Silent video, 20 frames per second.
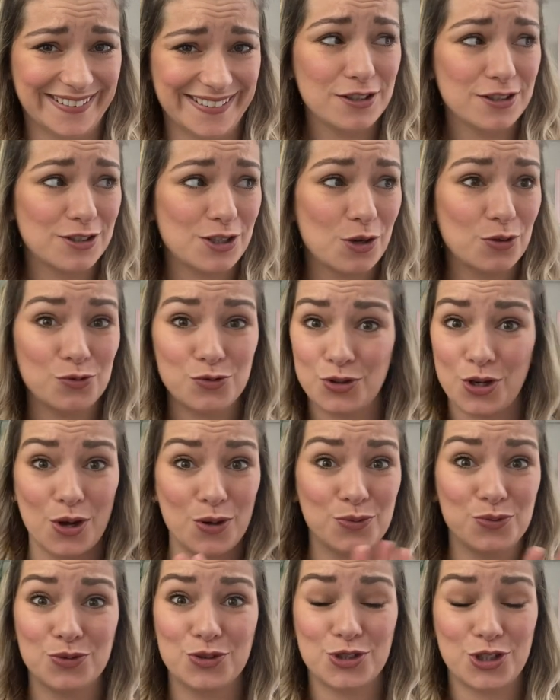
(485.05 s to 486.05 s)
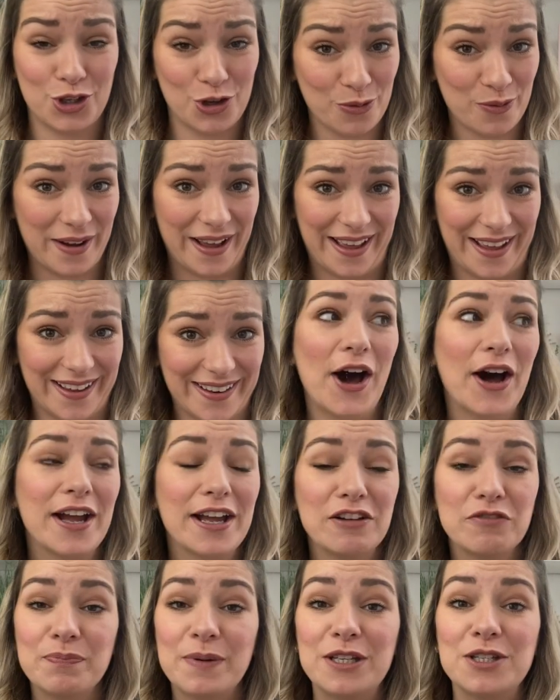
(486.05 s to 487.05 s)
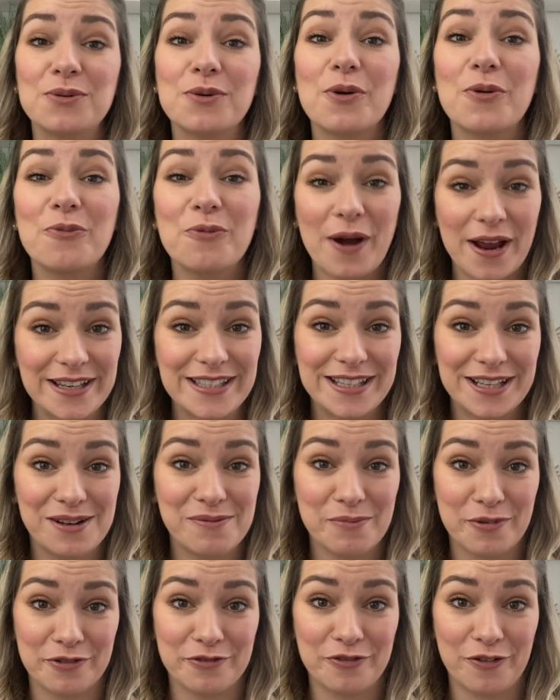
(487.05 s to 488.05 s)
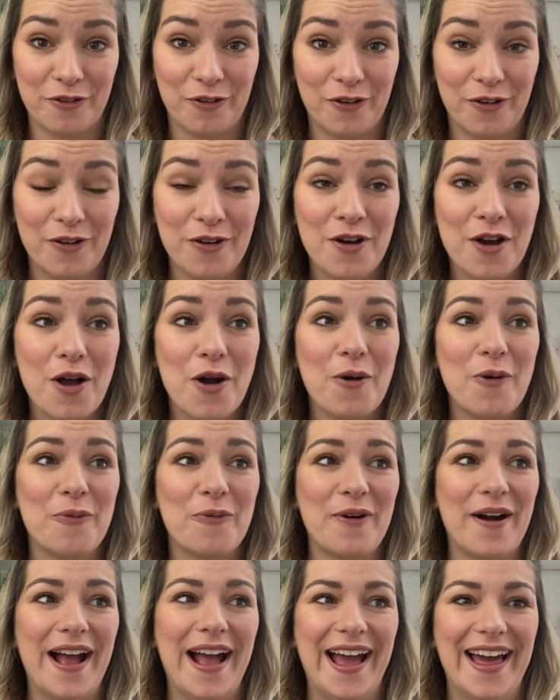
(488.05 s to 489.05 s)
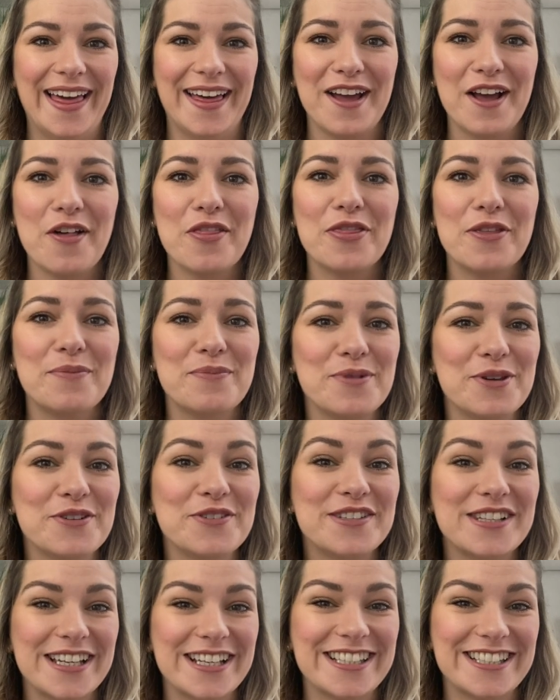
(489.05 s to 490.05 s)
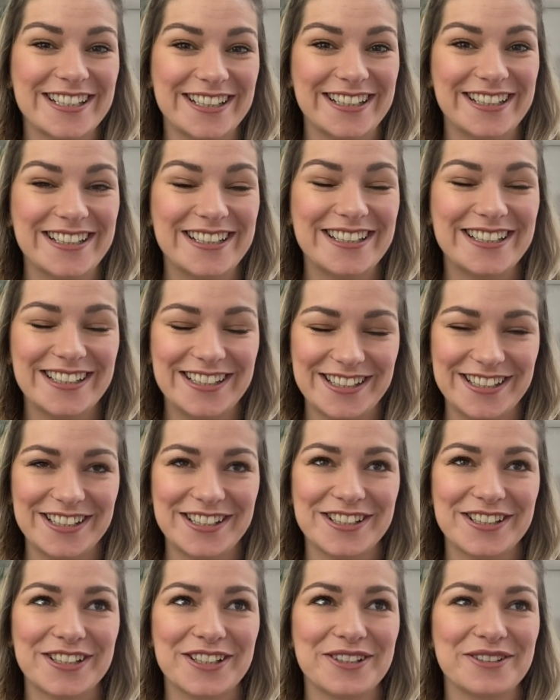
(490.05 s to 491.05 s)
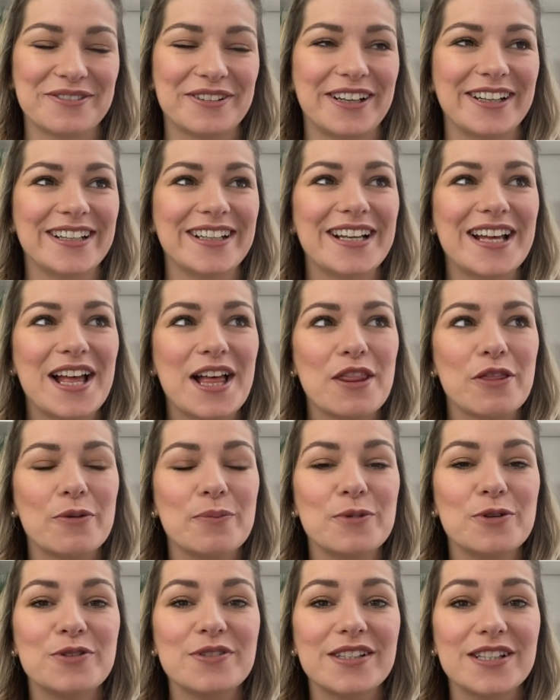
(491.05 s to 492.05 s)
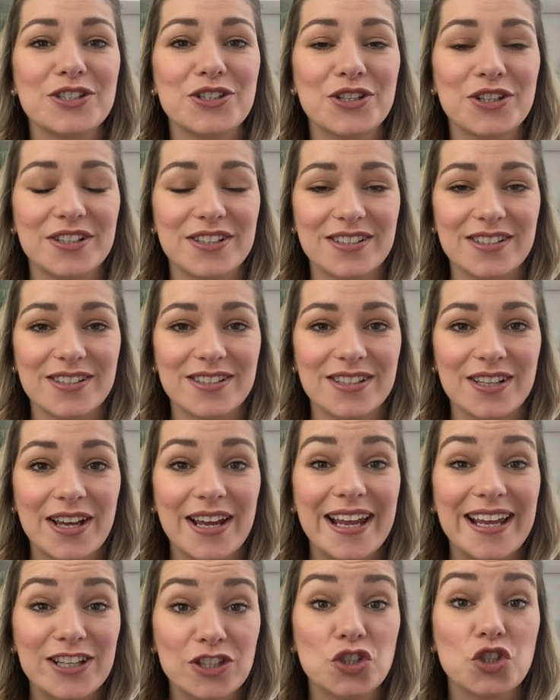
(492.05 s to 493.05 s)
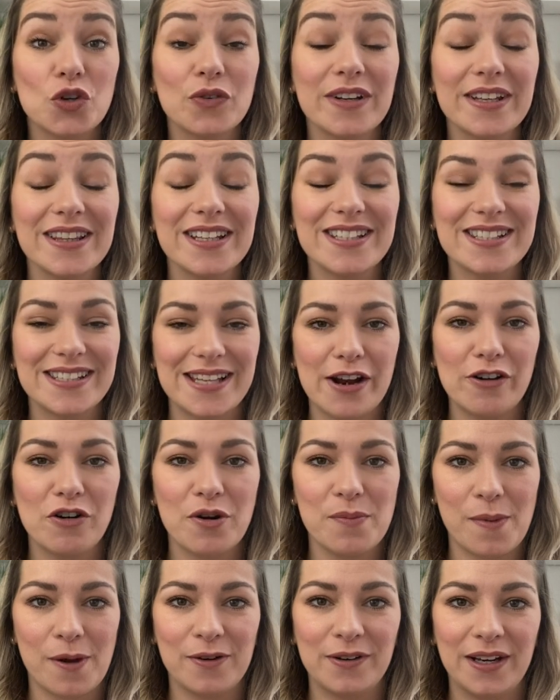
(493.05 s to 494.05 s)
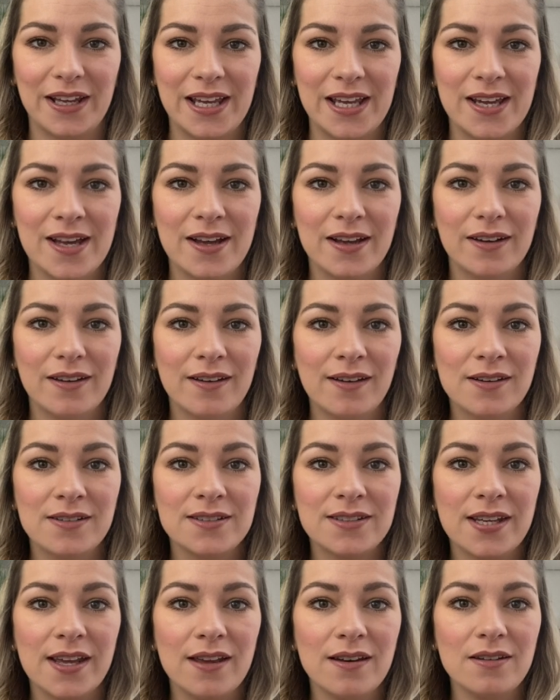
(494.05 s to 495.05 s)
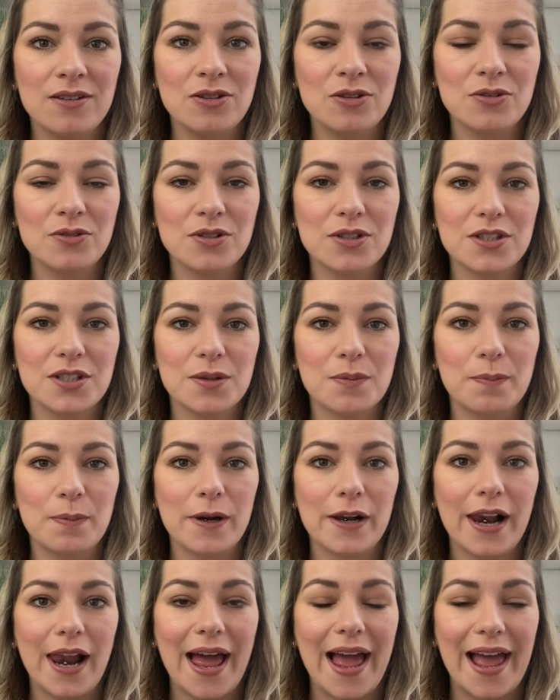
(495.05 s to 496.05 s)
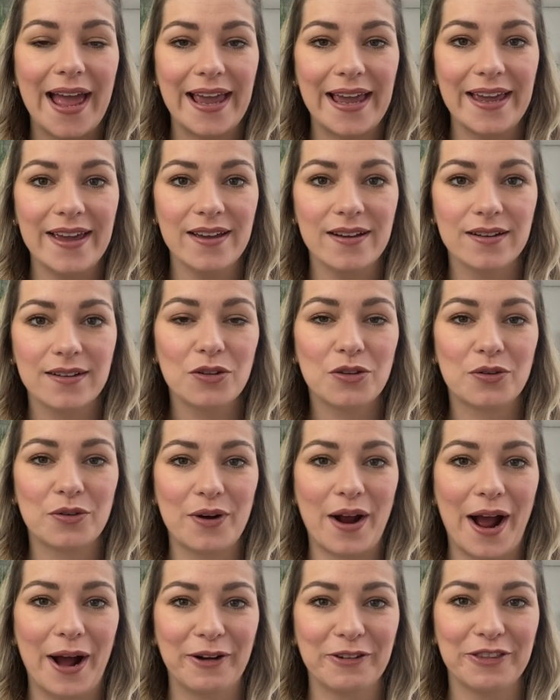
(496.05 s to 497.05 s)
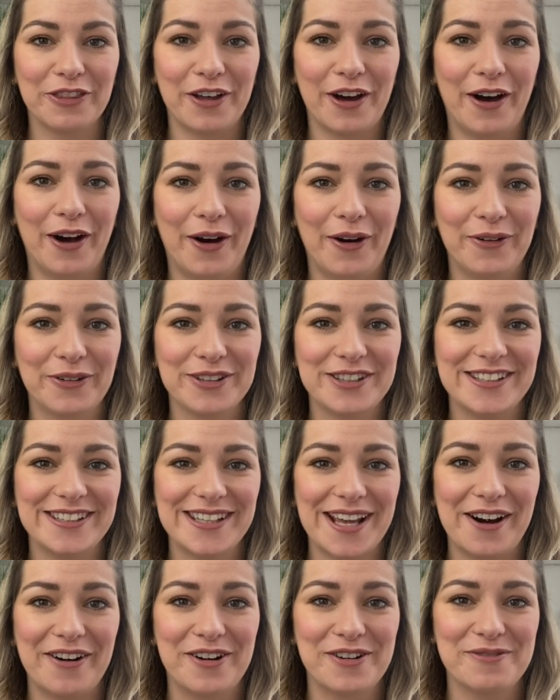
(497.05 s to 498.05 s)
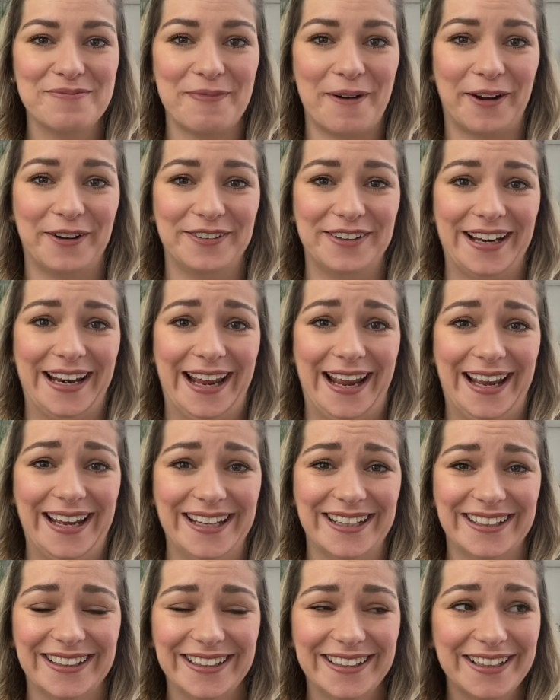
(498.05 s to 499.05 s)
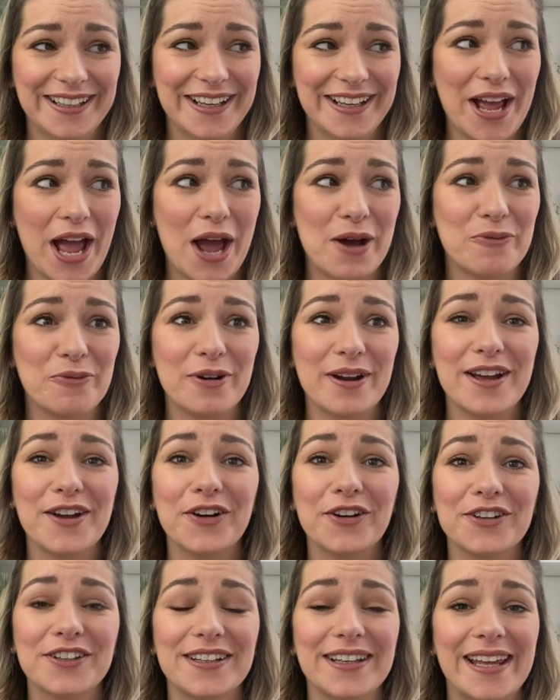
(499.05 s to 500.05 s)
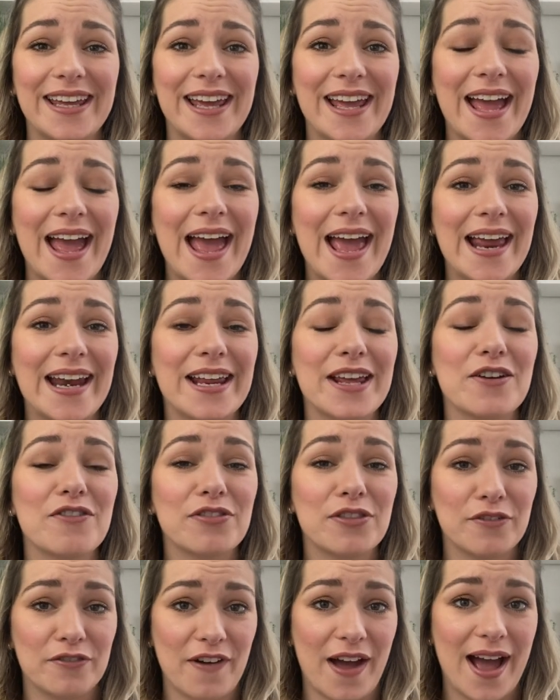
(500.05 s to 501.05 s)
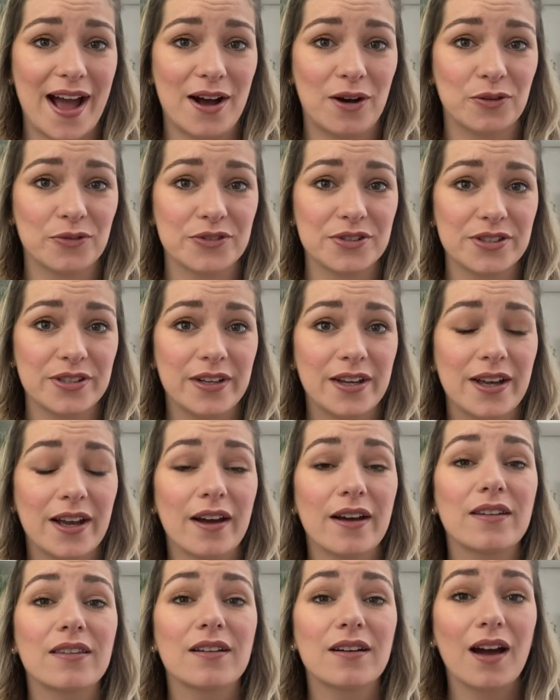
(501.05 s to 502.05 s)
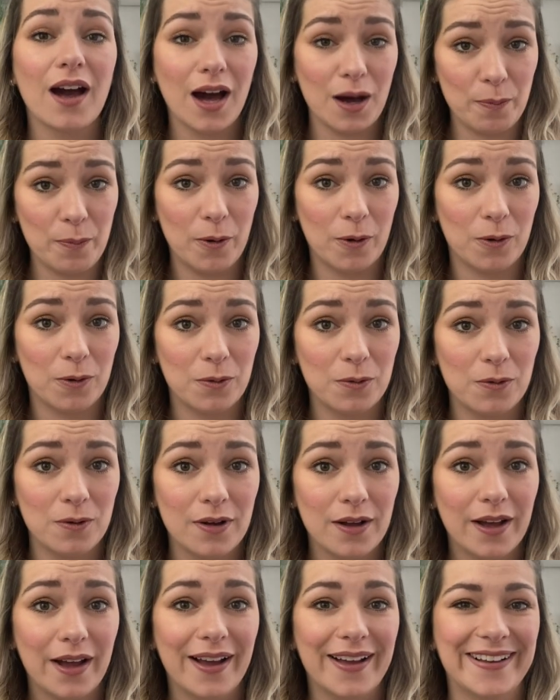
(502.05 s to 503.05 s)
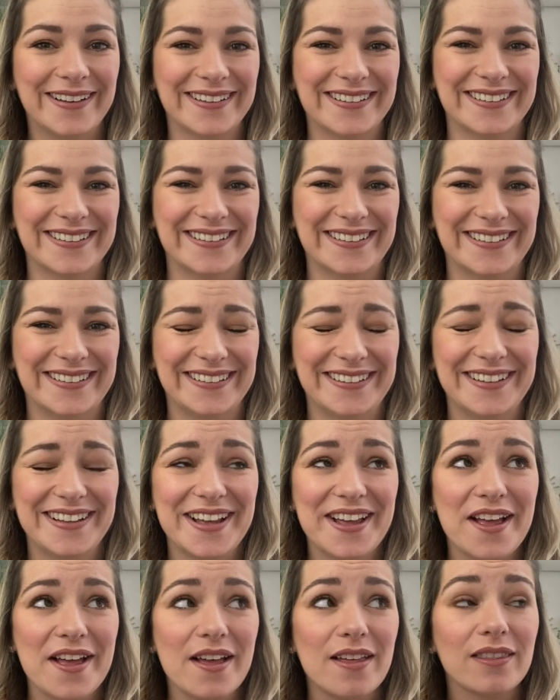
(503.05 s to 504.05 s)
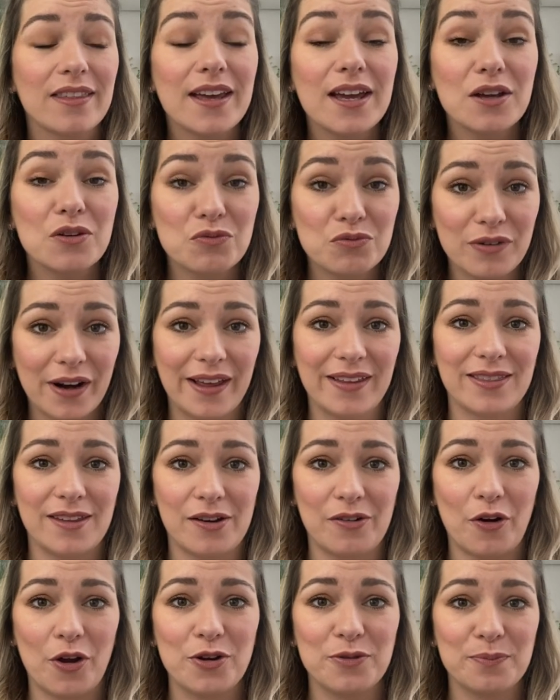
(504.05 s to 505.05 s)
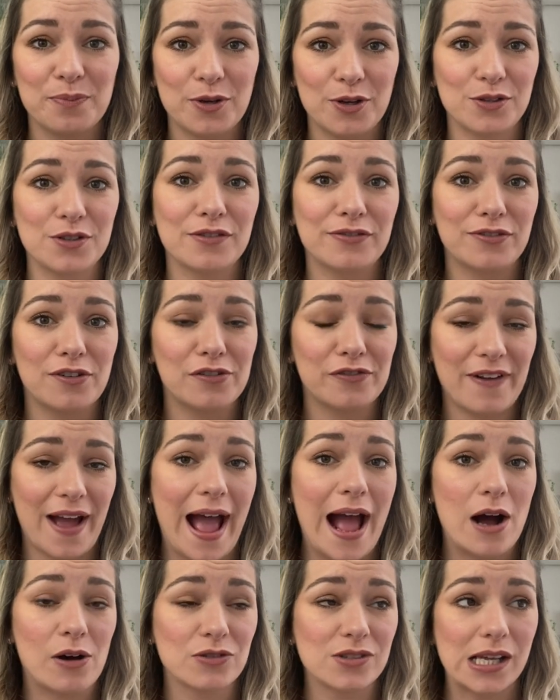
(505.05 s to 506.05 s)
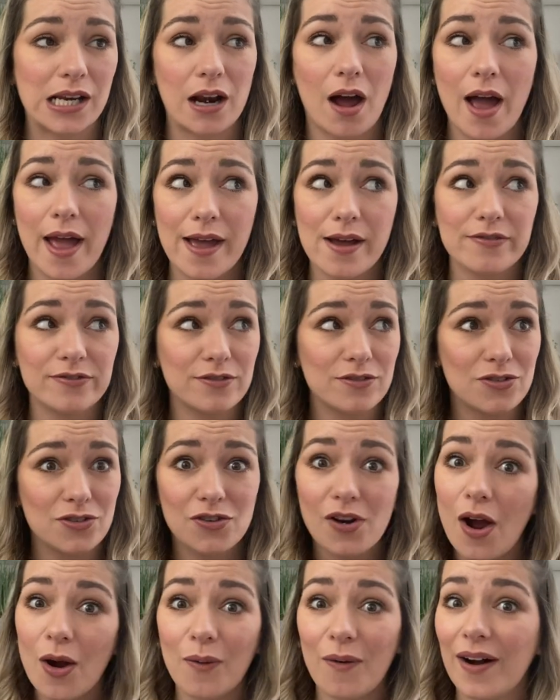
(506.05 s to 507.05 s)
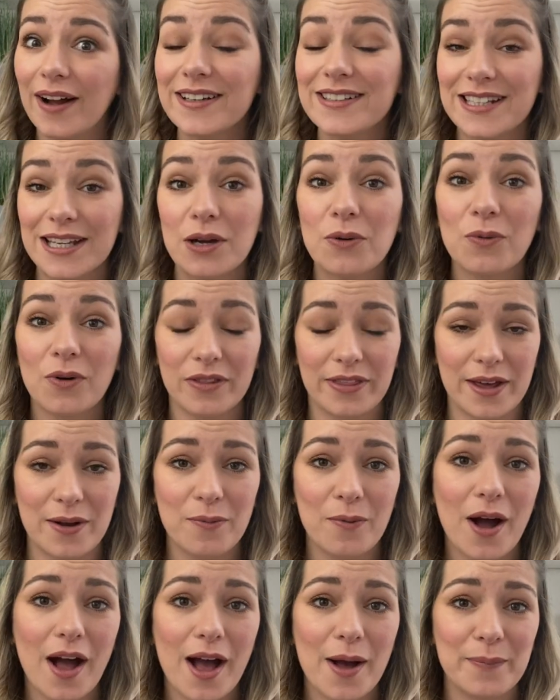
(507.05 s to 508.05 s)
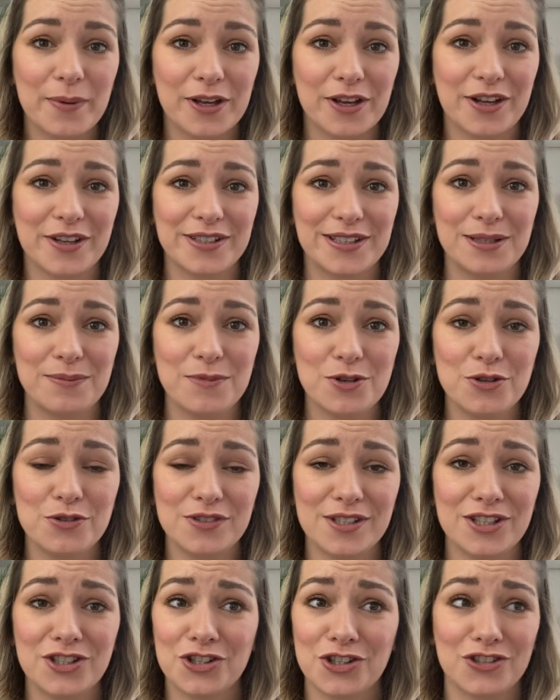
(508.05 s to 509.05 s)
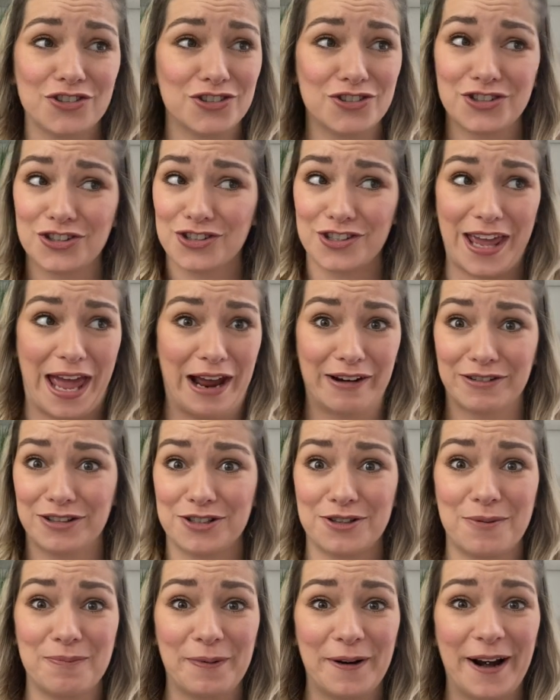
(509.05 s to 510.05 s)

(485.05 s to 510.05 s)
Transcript: So don't do it. I have been to a wedding before where the musicians, this is a good one, the musicians during the ceremony continued to play throughout the whole ceremony. And we couldn't hear any of the vows. And the couple, they had written their own beautiful vows. And I have no idea what they were because the musicians just carried on